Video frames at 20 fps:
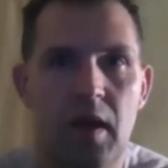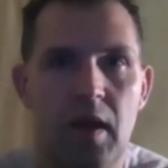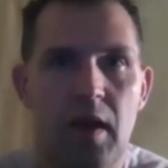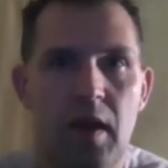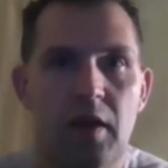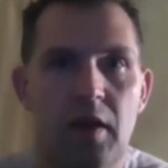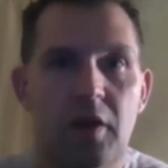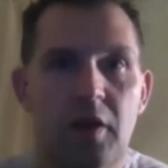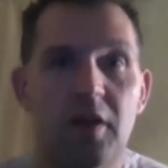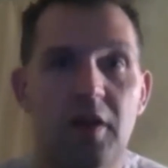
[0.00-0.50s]

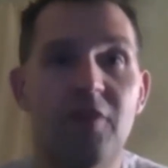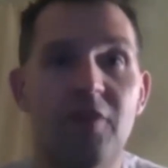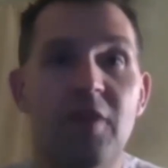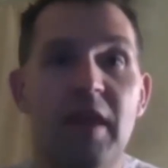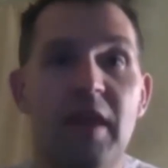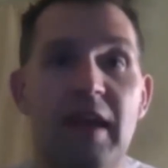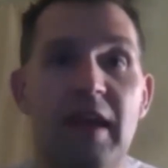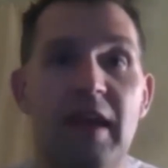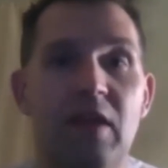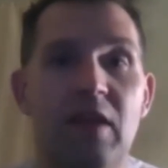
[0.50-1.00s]
Good
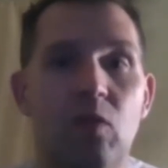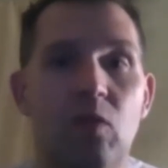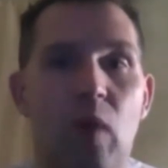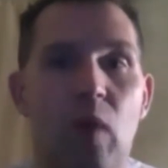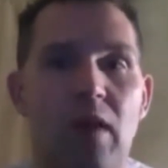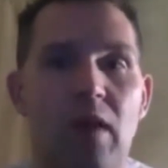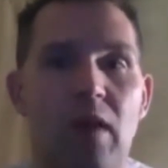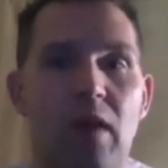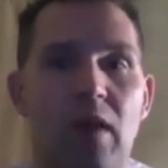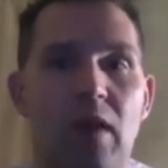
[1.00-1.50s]
evening and
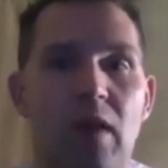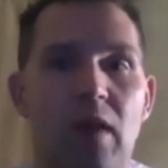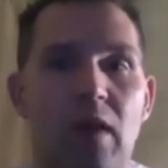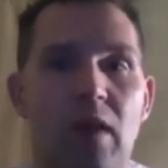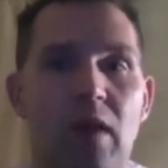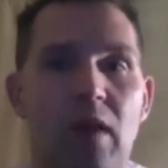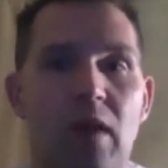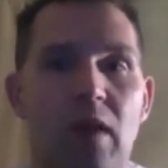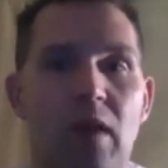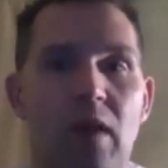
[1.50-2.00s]
welcome to
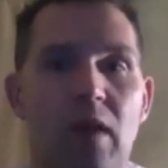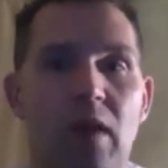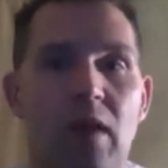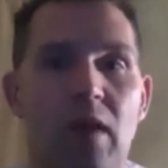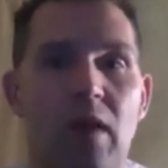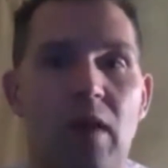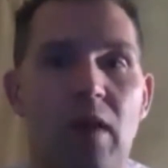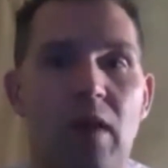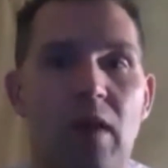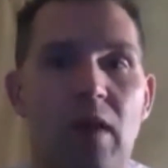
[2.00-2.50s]
another edition
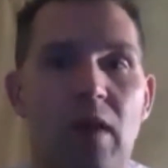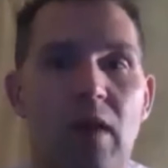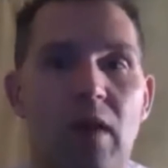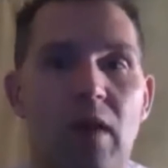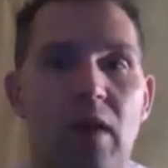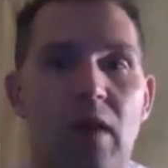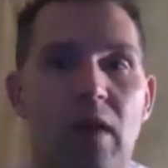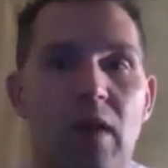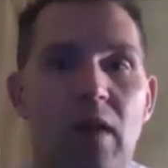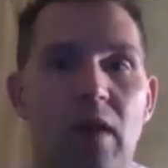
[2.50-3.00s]
of Down to
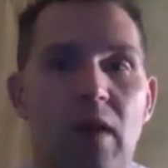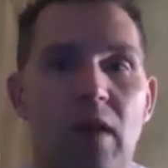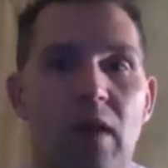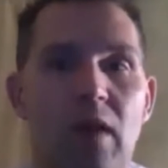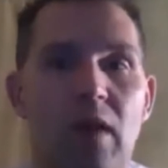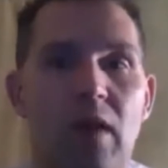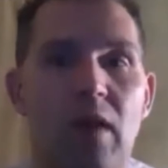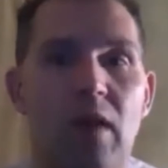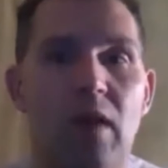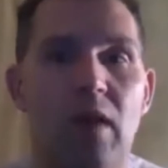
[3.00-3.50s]
the Wire.
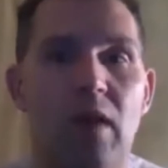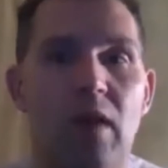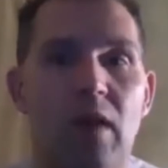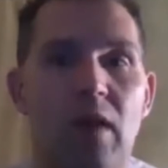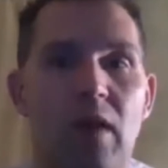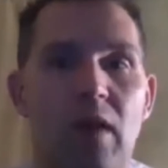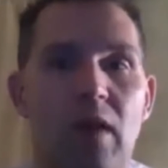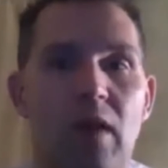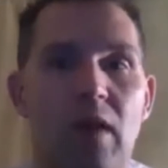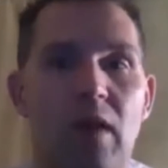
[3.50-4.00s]
I'm your
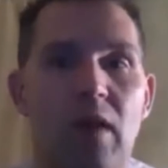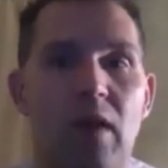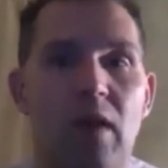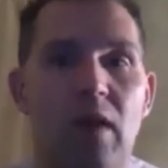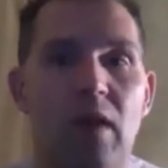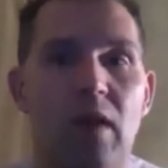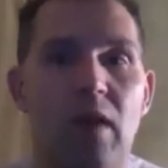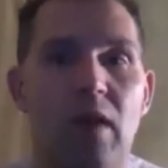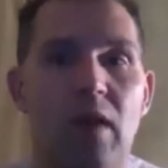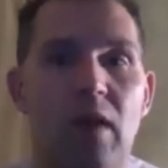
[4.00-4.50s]
host,
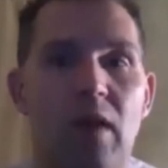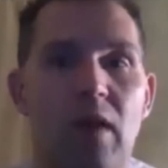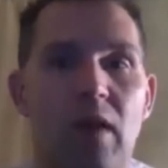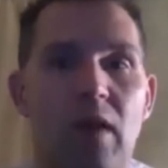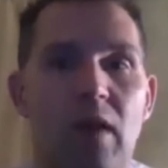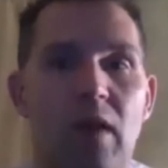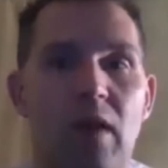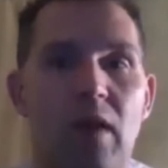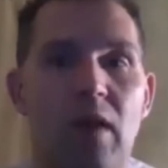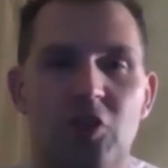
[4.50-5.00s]

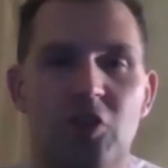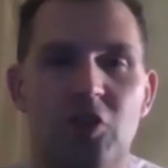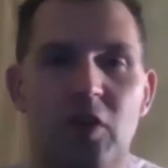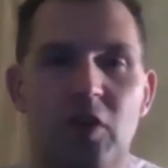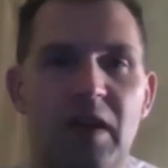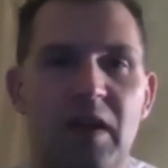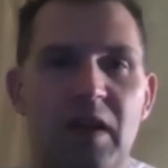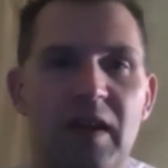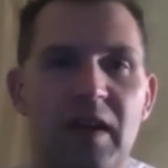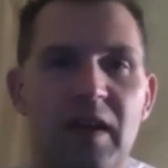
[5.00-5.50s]
Derbyologist, and joining
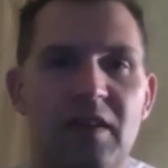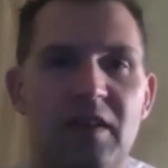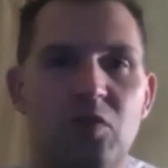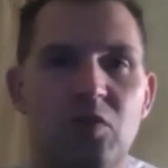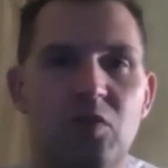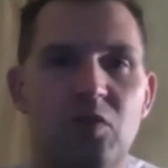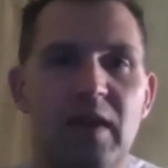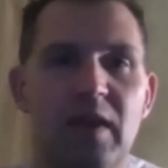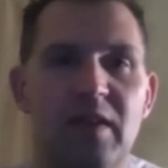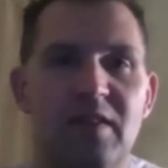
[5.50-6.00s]
me again
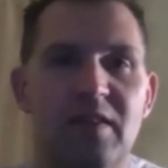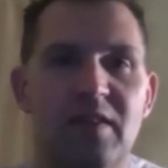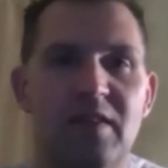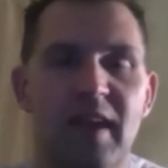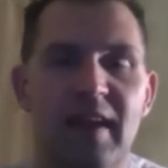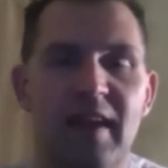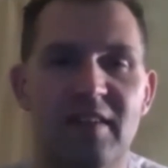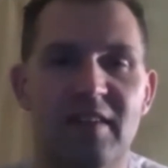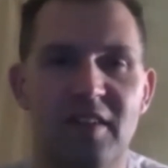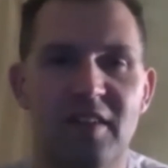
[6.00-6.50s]
this week is
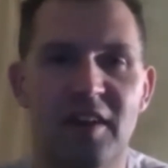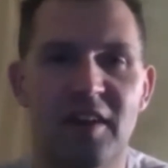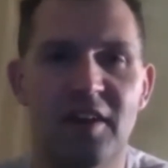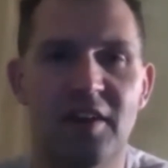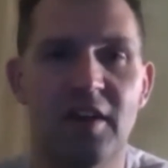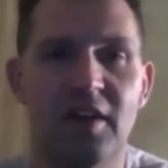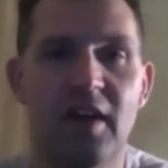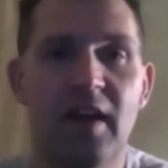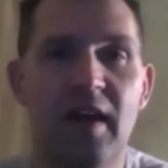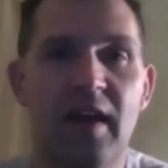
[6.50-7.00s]
Candace
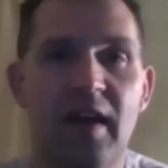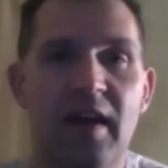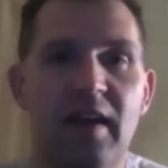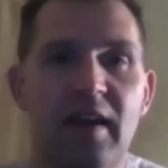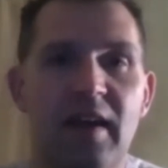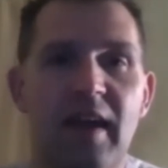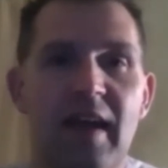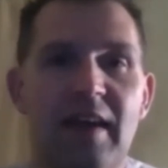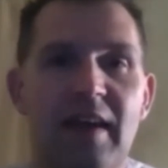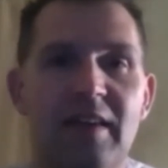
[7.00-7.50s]
here.
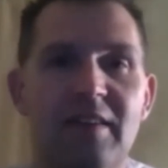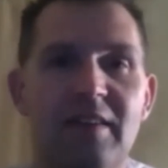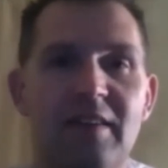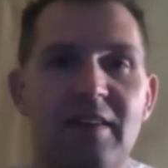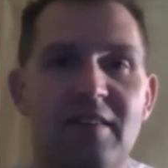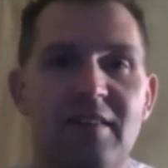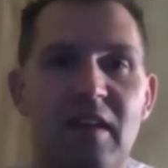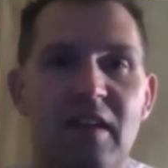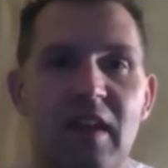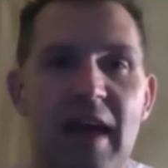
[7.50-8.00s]

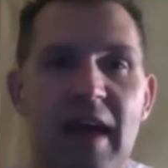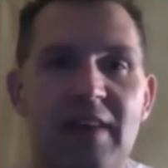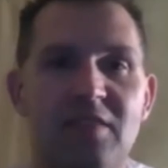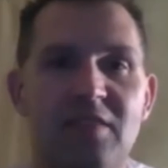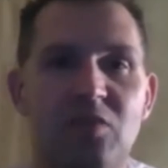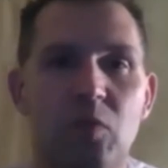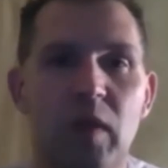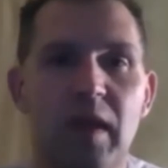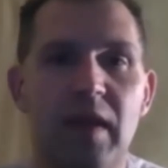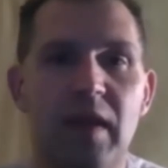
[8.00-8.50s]
Candace,
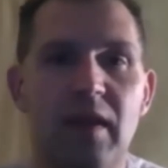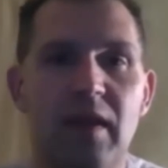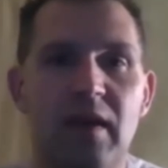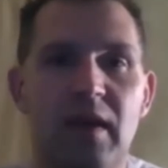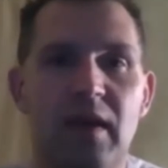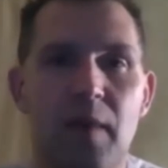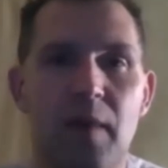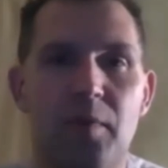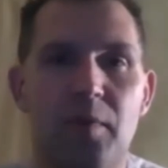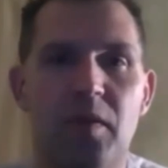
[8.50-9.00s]
last week,
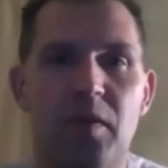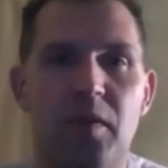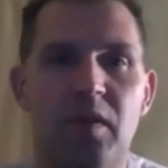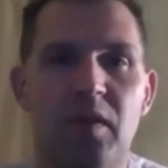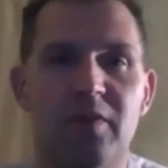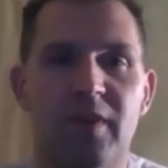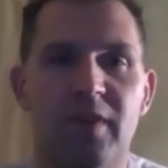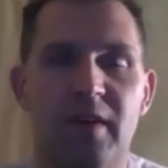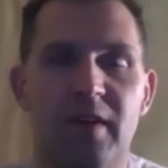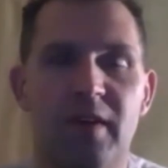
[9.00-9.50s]
a couple
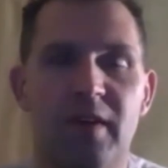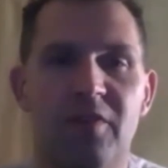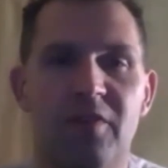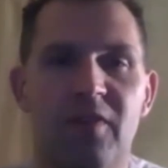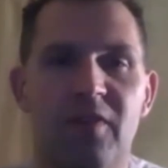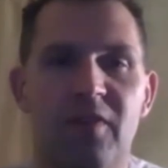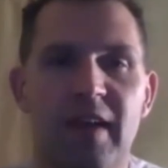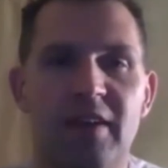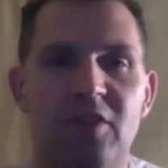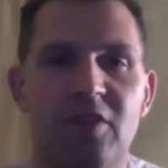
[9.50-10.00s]
of the
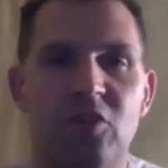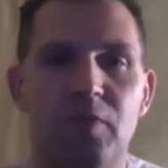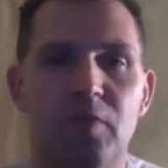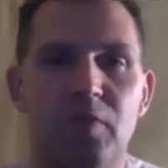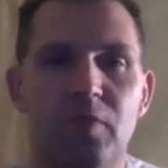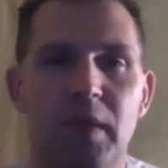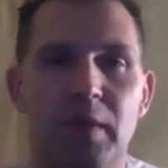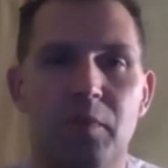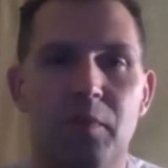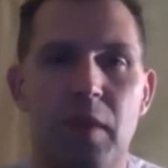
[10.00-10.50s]
final two
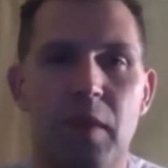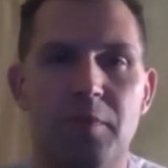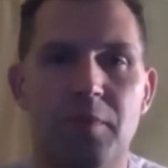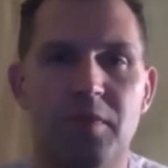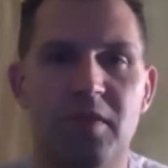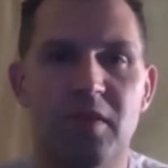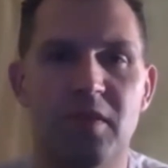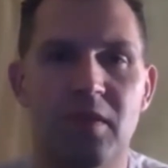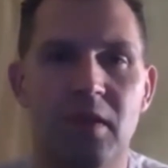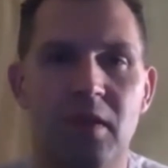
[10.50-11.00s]
big preps
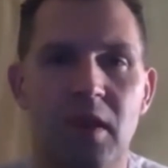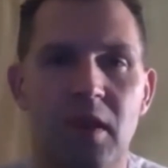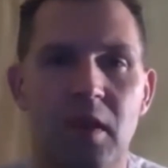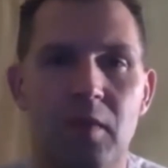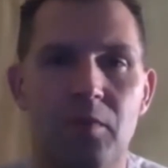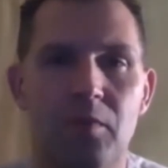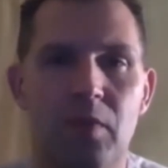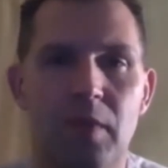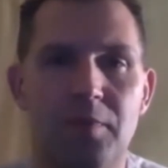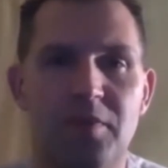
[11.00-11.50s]
of the
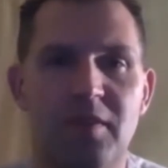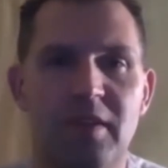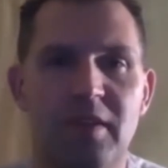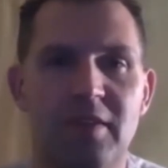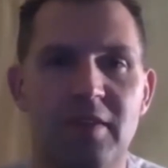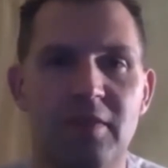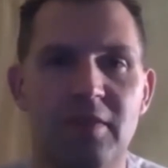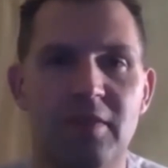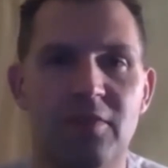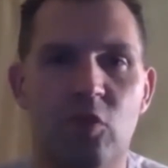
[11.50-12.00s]
prep
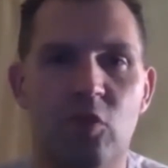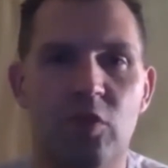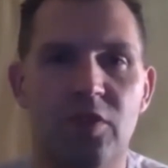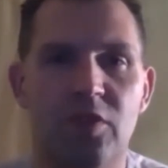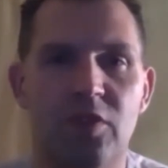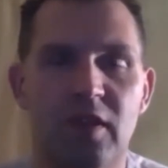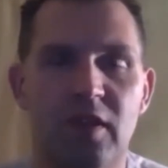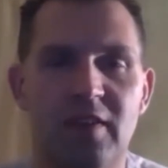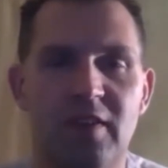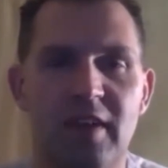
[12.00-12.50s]
season for
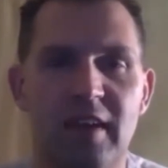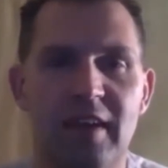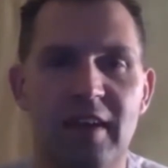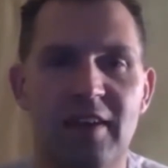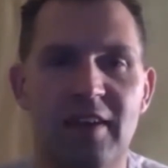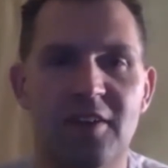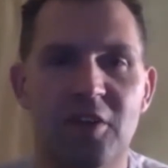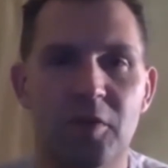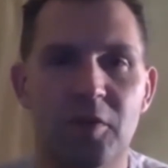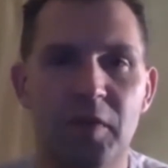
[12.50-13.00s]
the
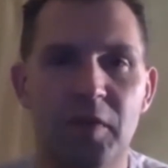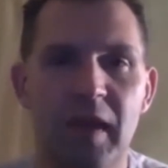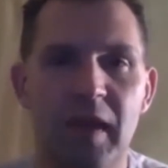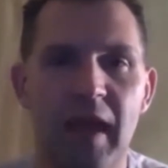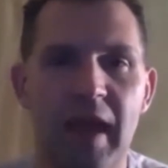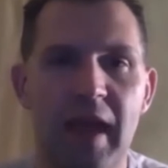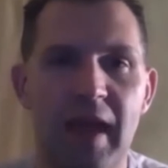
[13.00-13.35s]
Kentucky Derby.